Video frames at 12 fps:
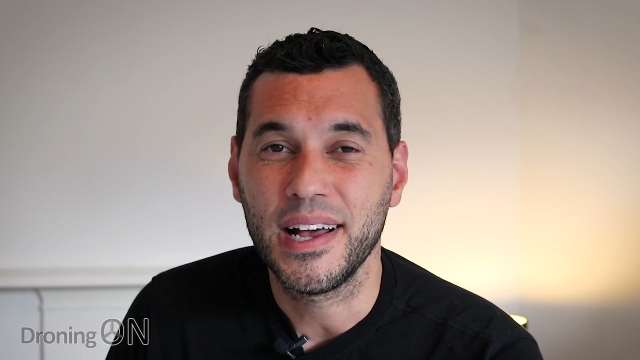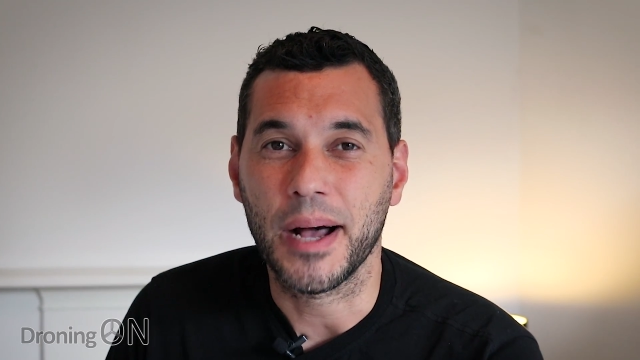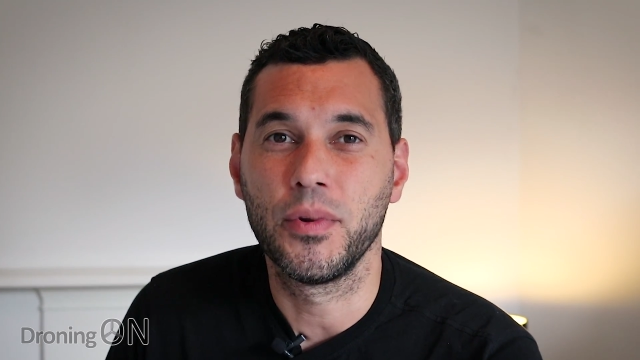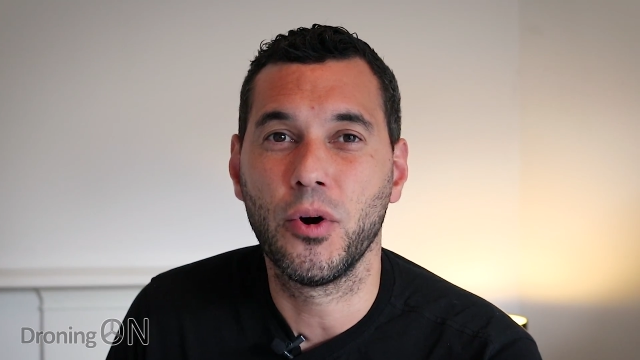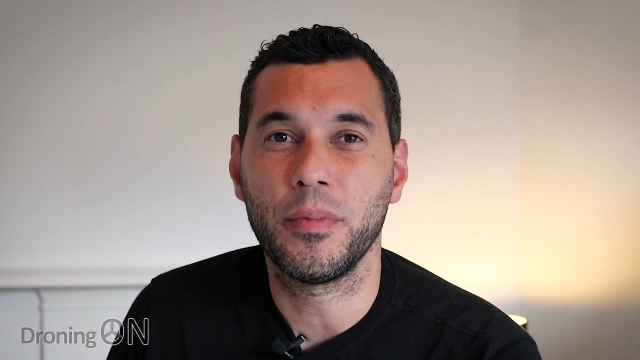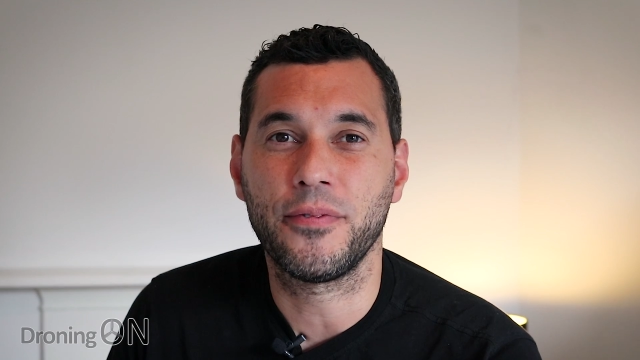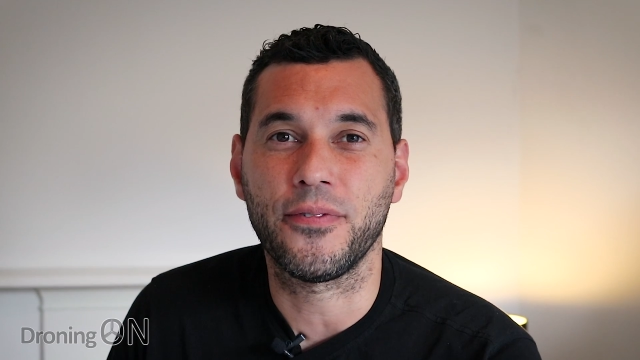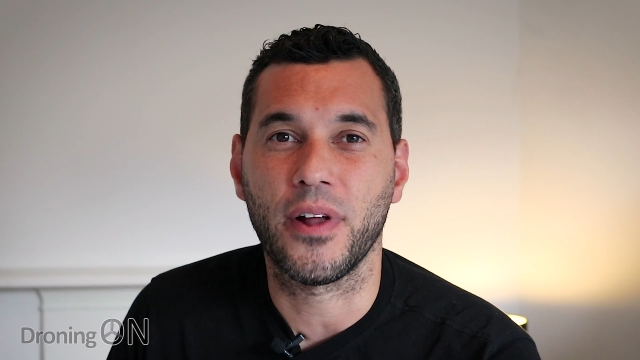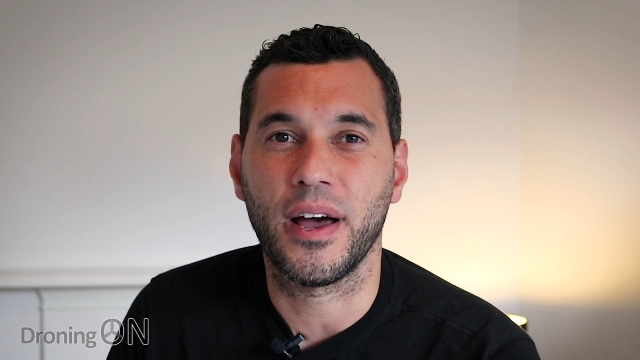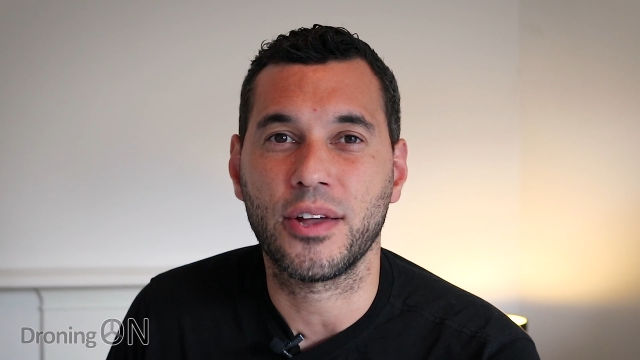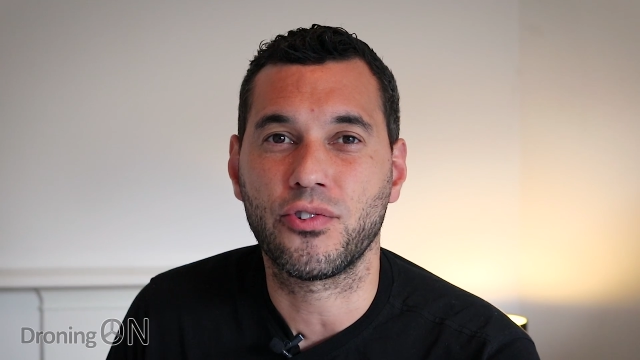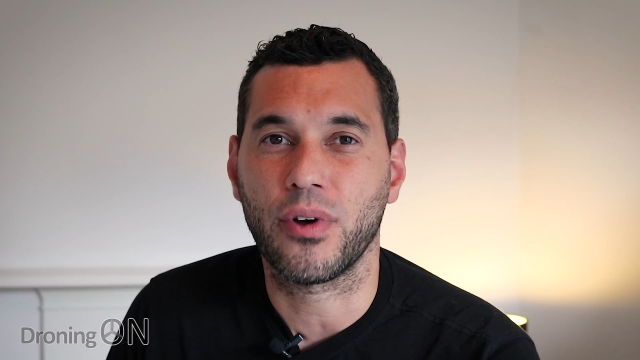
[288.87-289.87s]
I'm normally
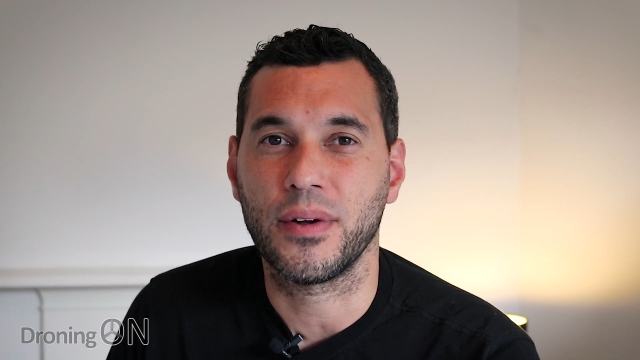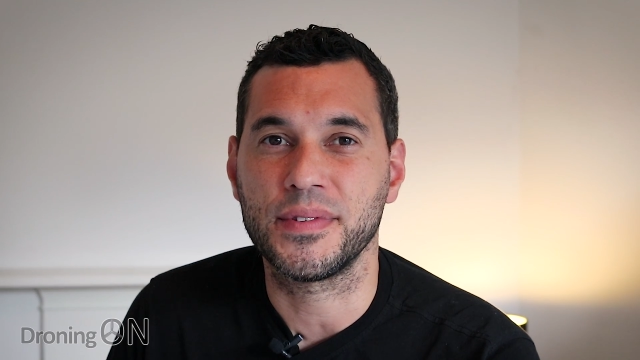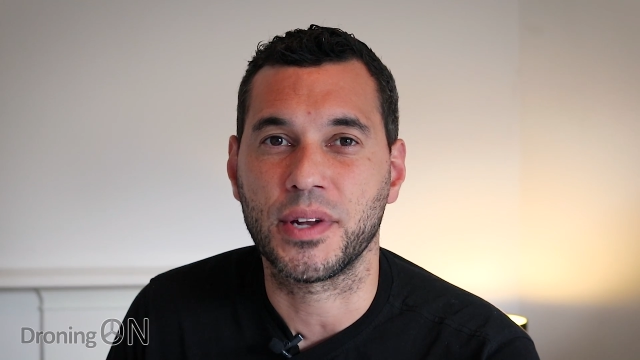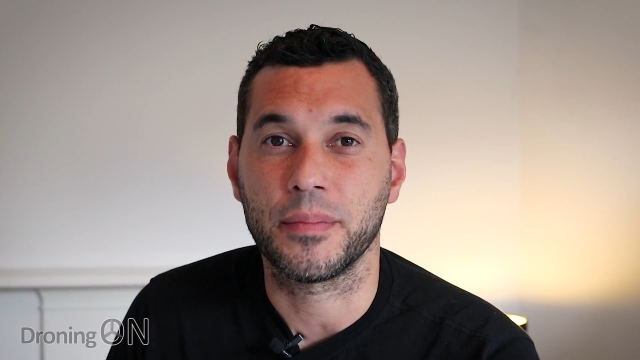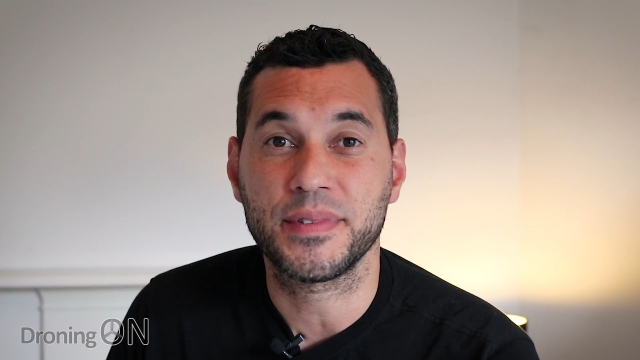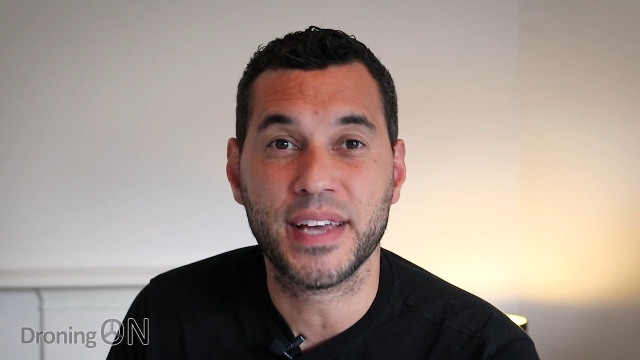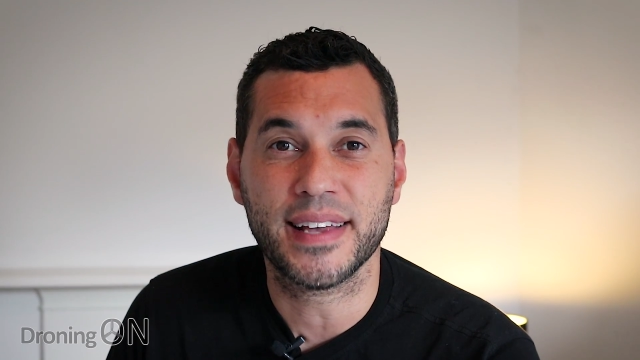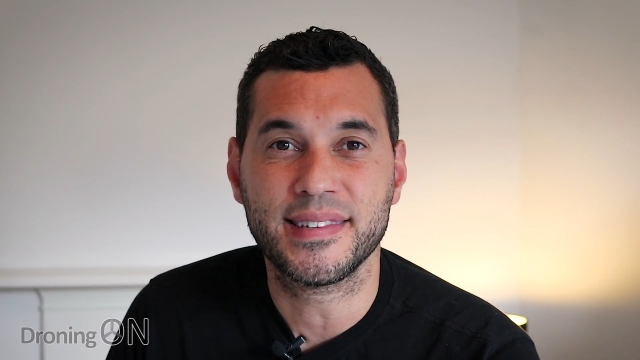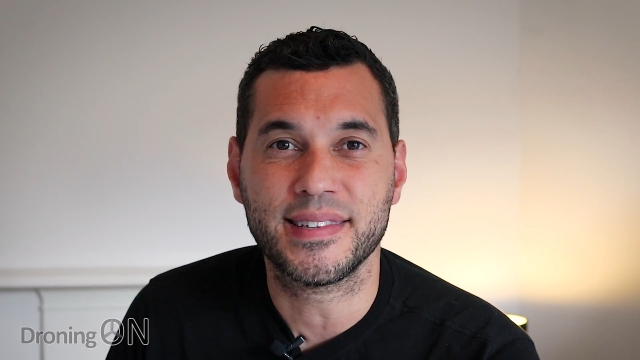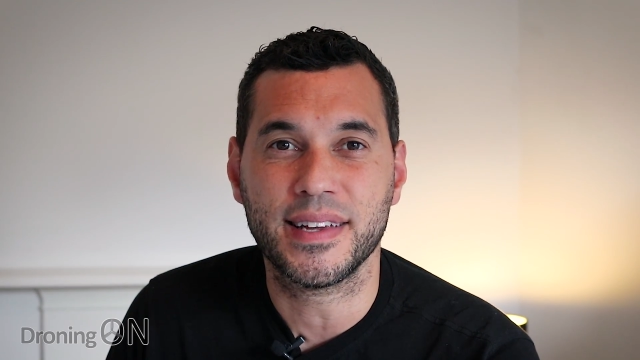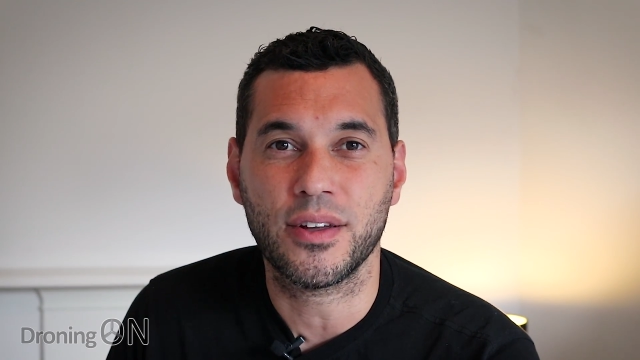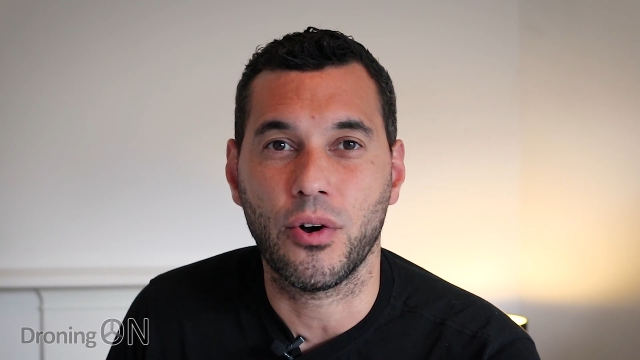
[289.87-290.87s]
flying drones that I'm
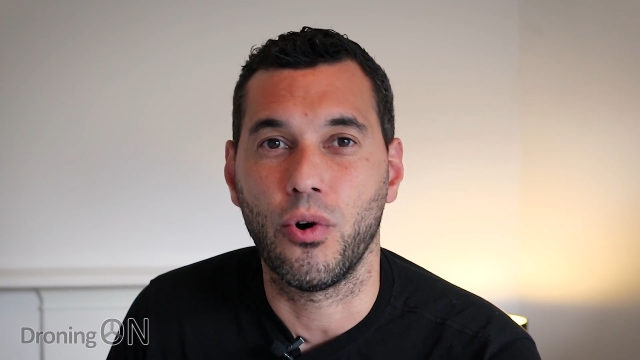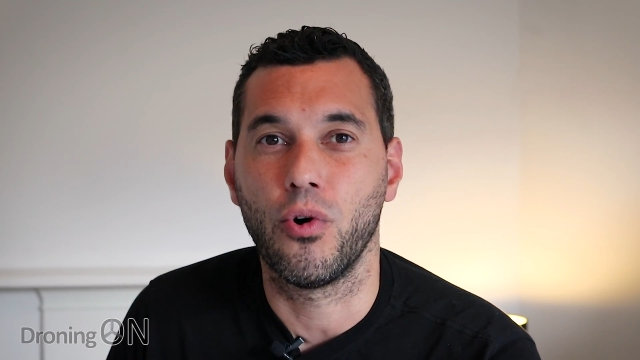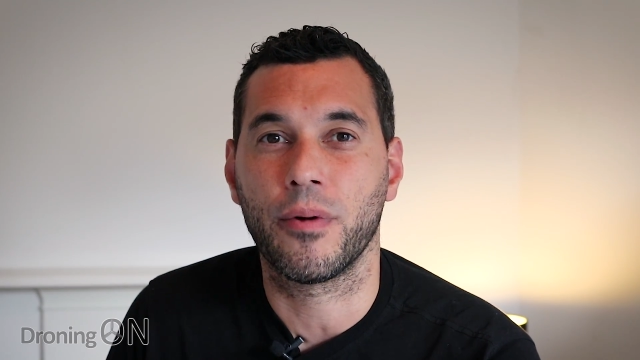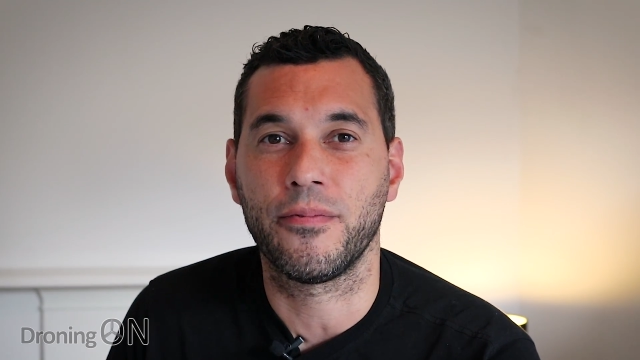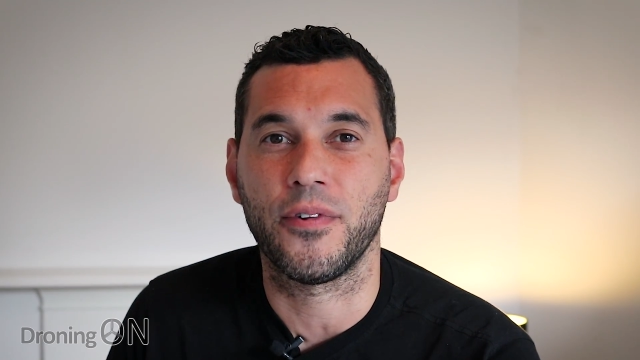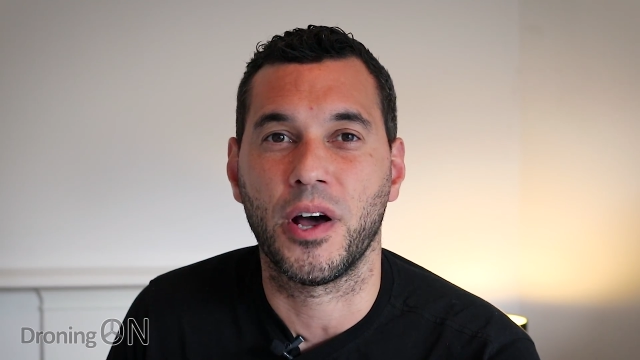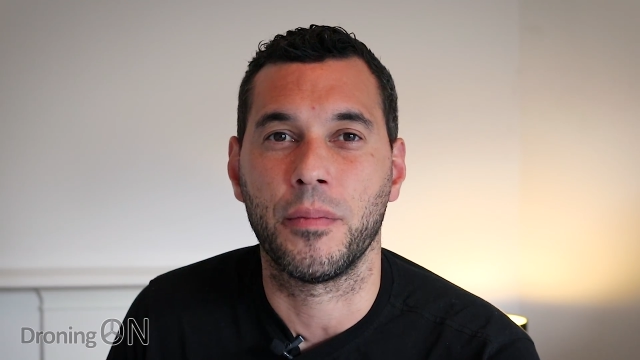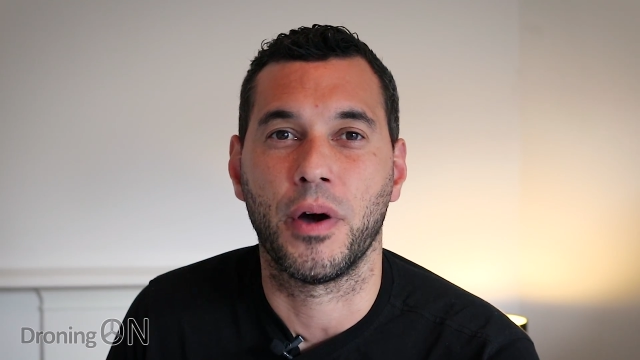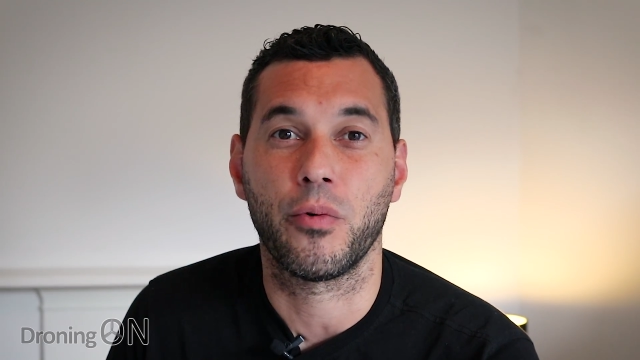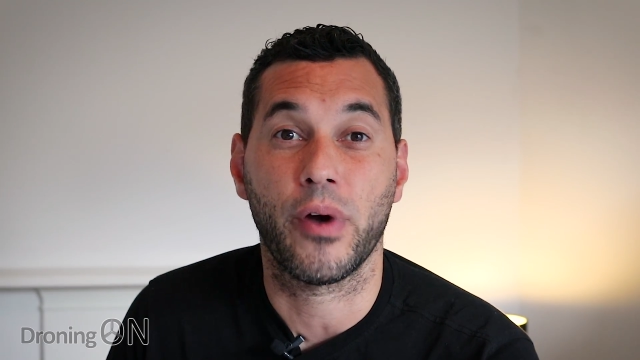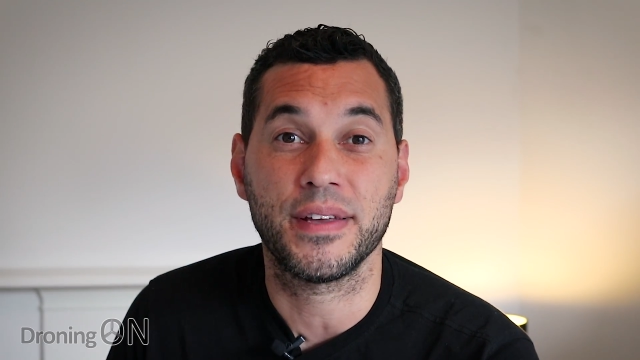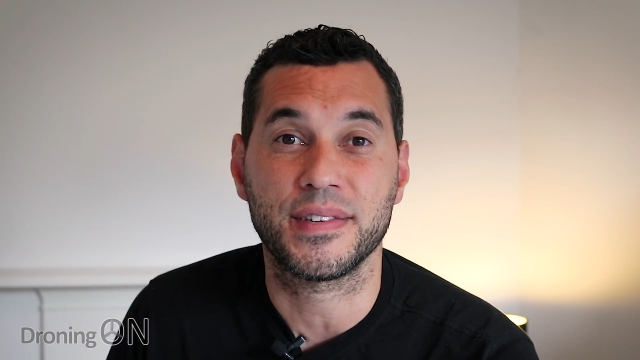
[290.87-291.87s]
testing, or I'm flying
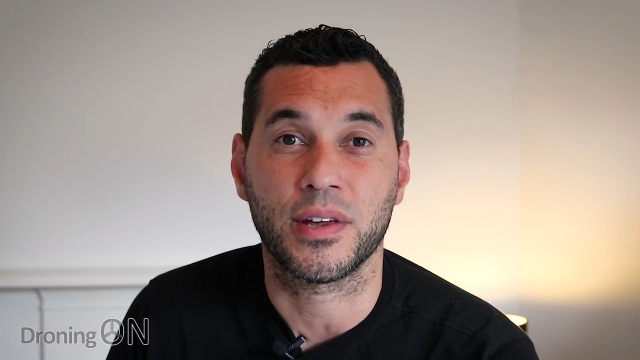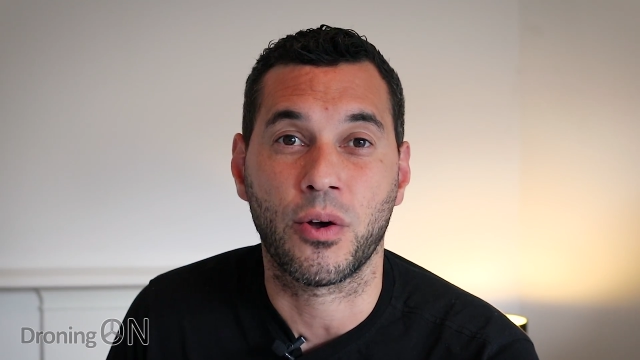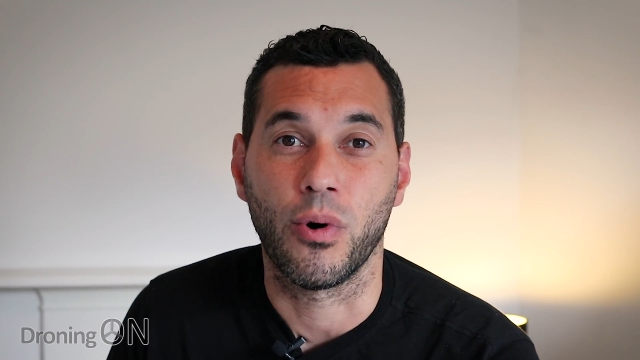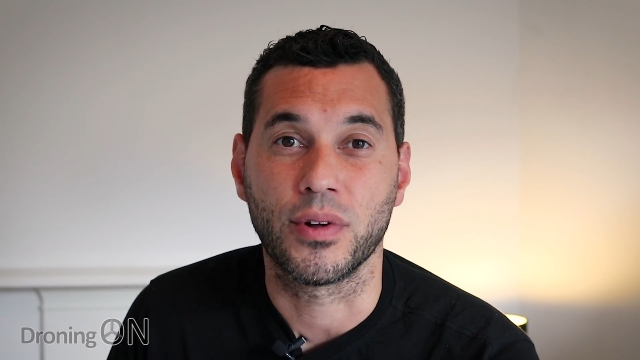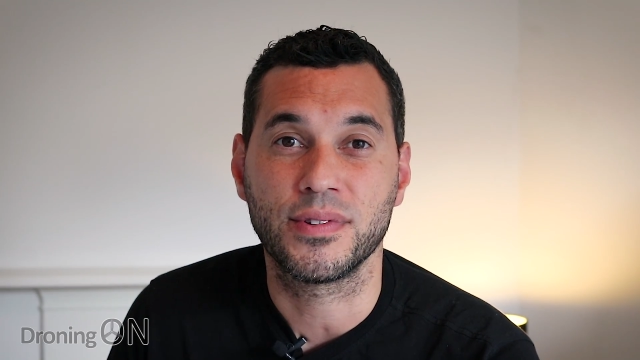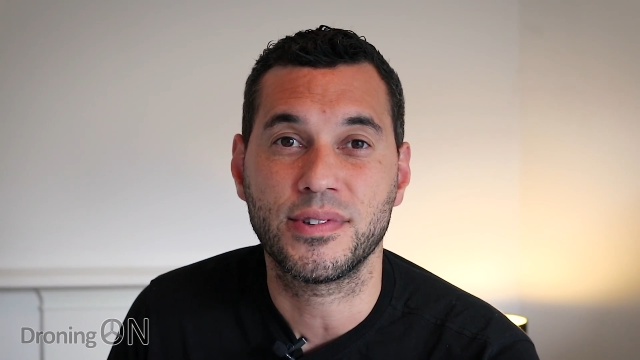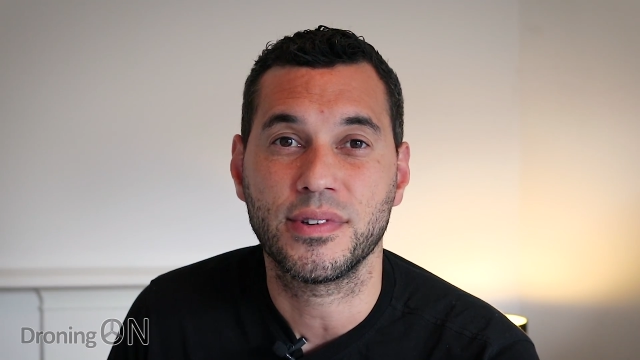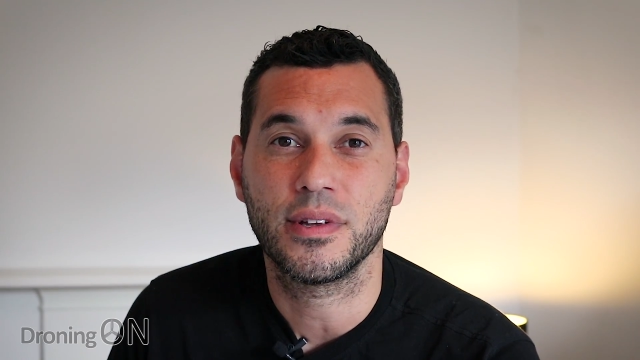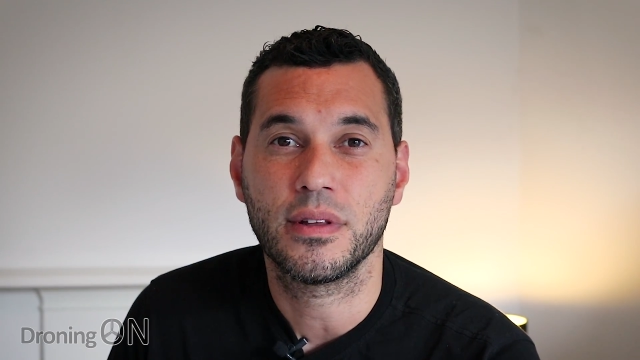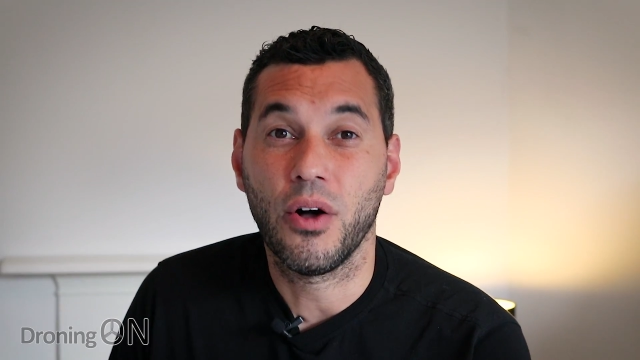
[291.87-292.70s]
my racing quads.